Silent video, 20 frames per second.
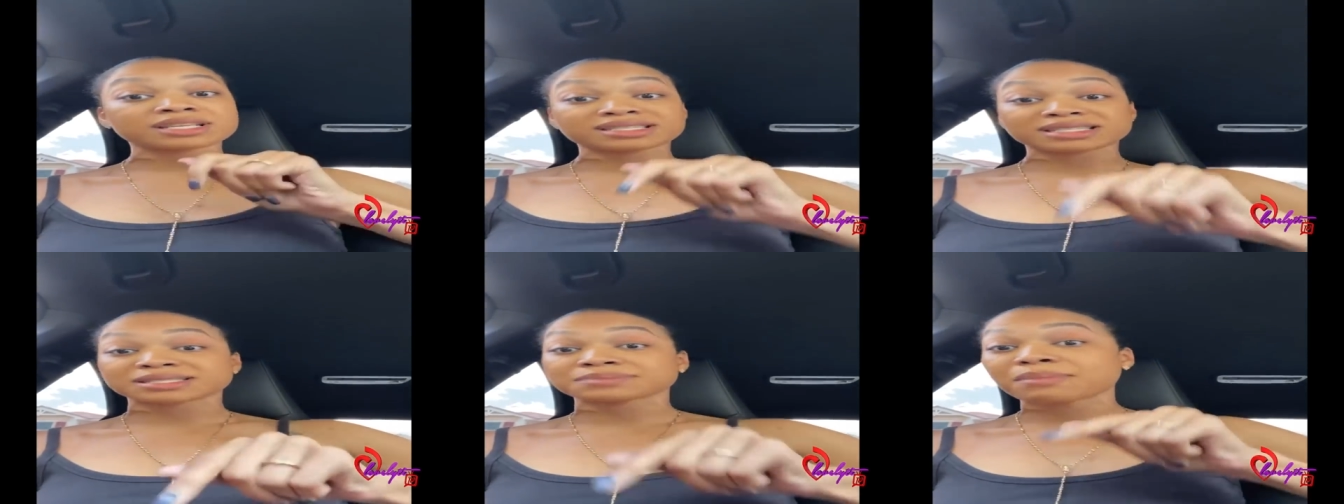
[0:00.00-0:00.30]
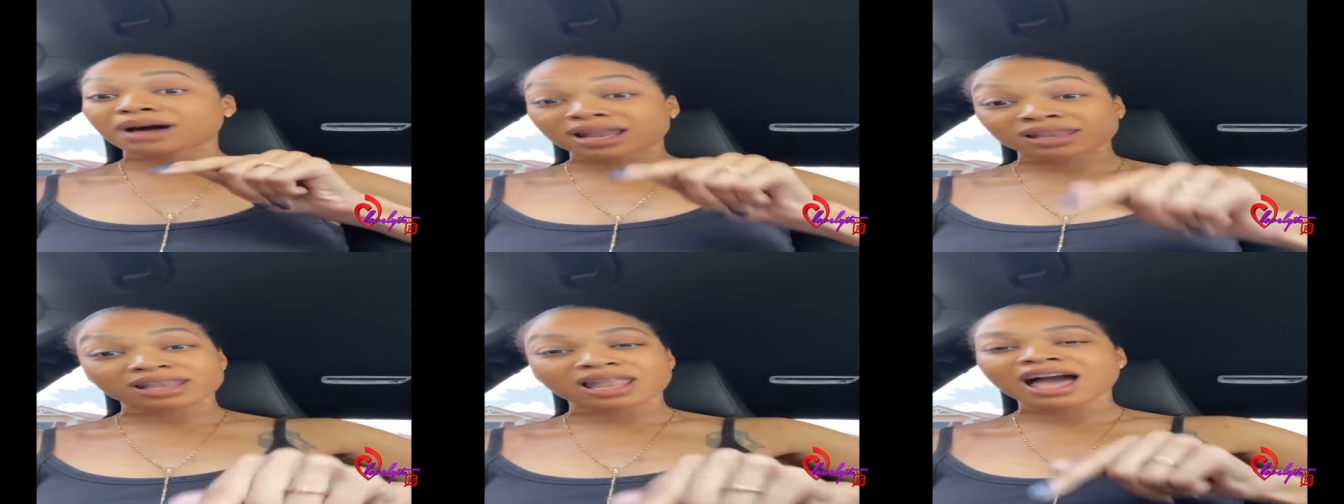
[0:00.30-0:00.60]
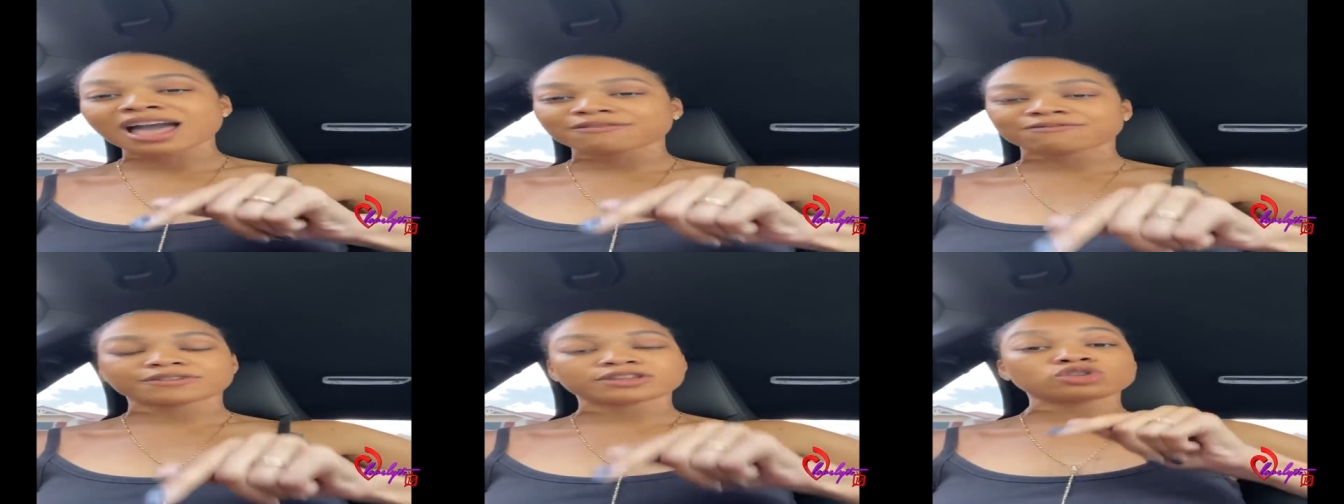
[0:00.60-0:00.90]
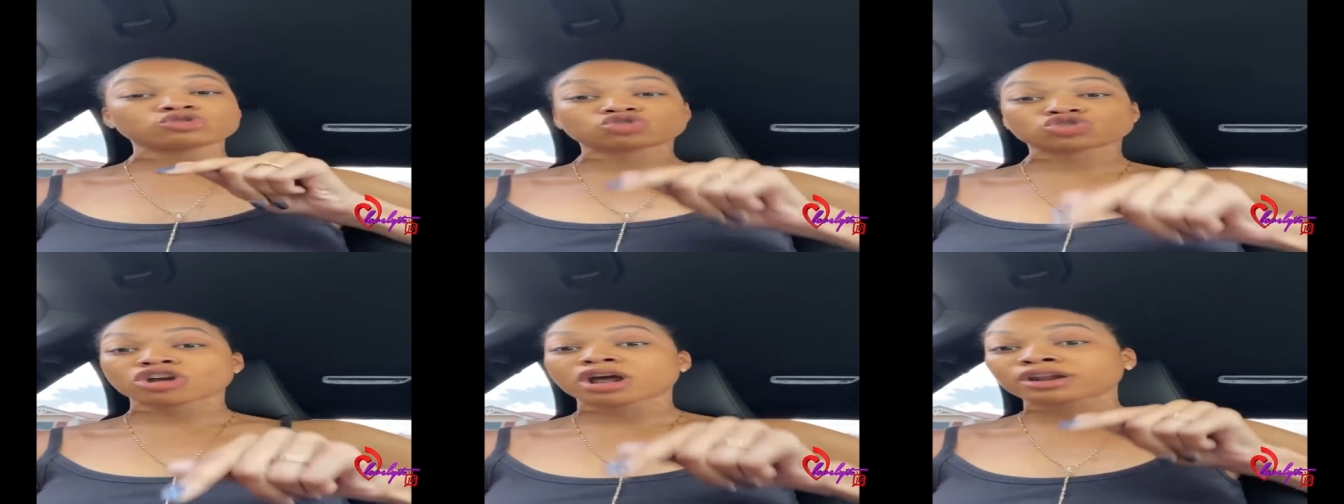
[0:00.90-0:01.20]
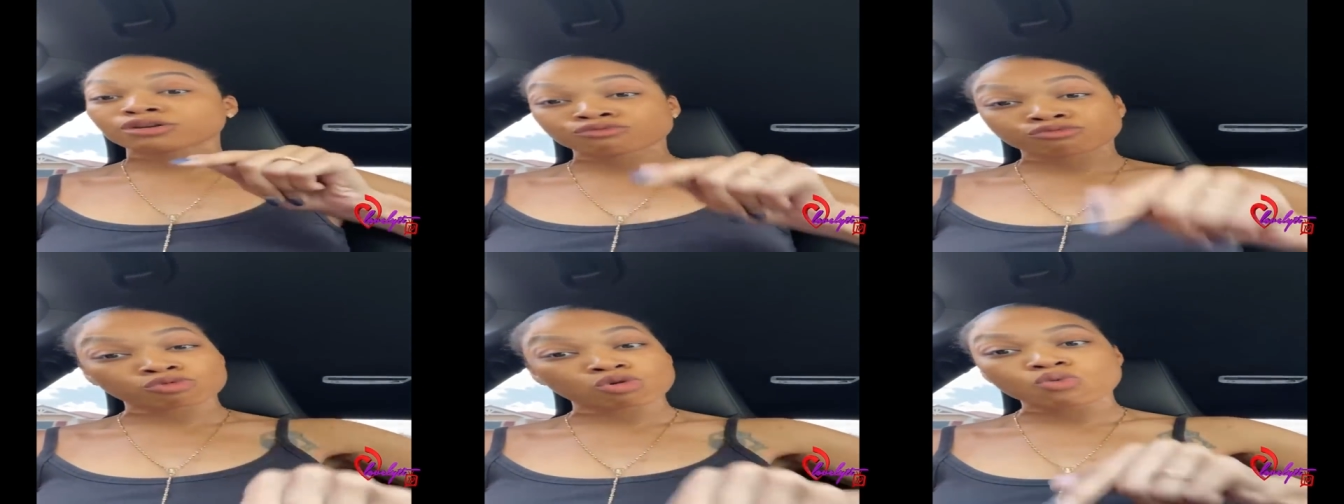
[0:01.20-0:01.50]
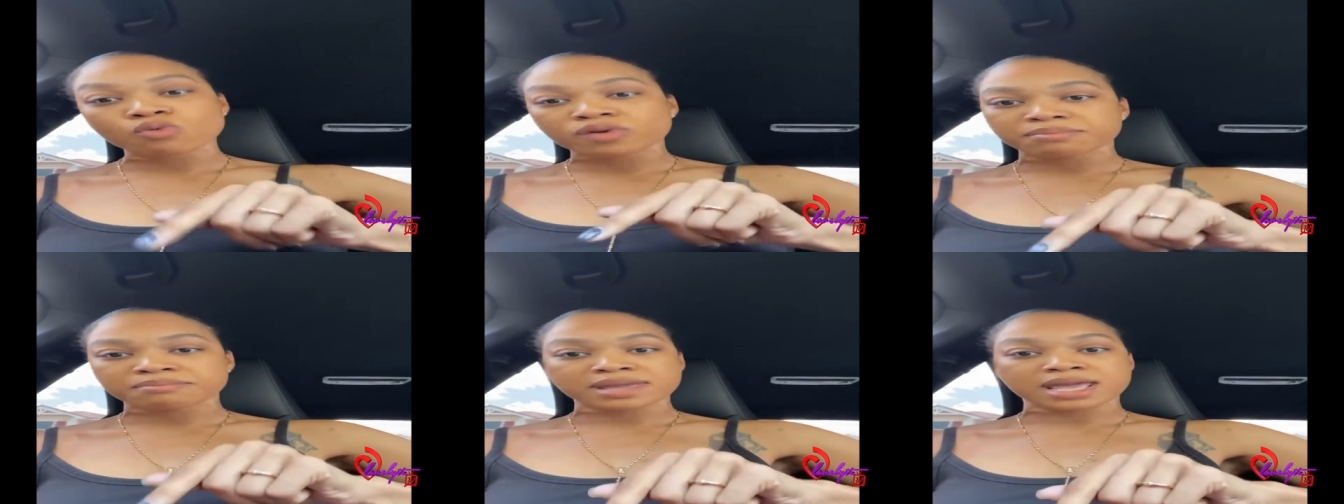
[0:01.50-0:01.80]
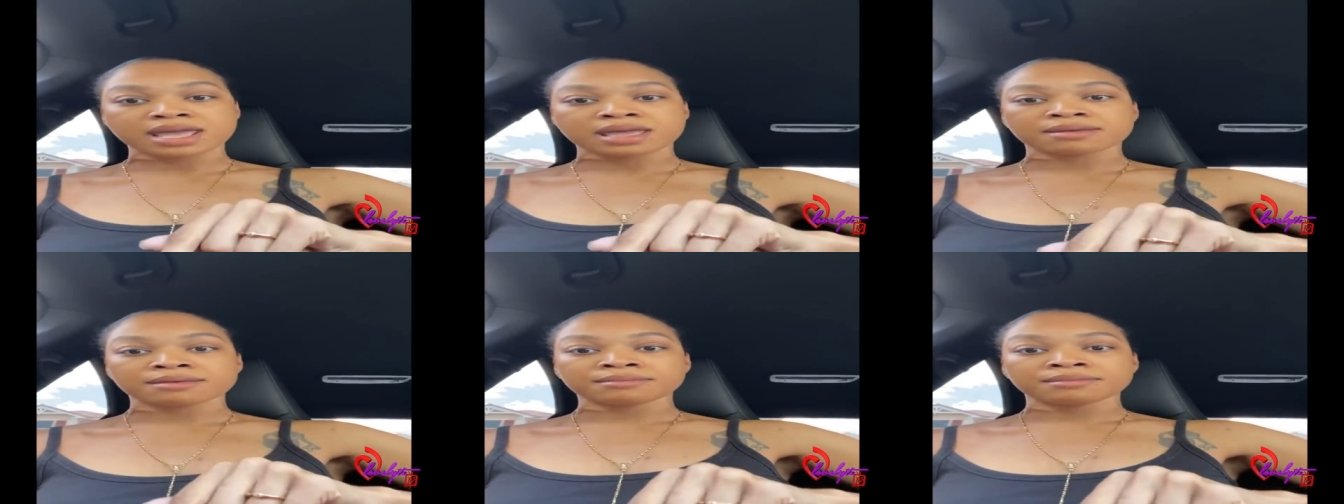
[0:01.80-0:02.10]
This is my life, and you're trying to ruin
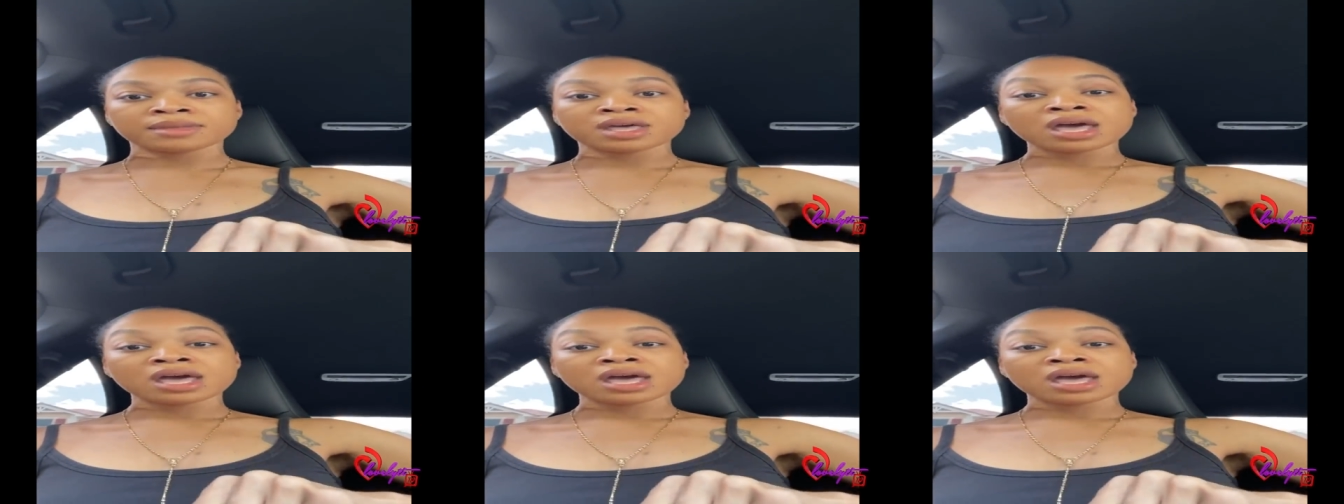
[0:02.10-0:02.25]
me.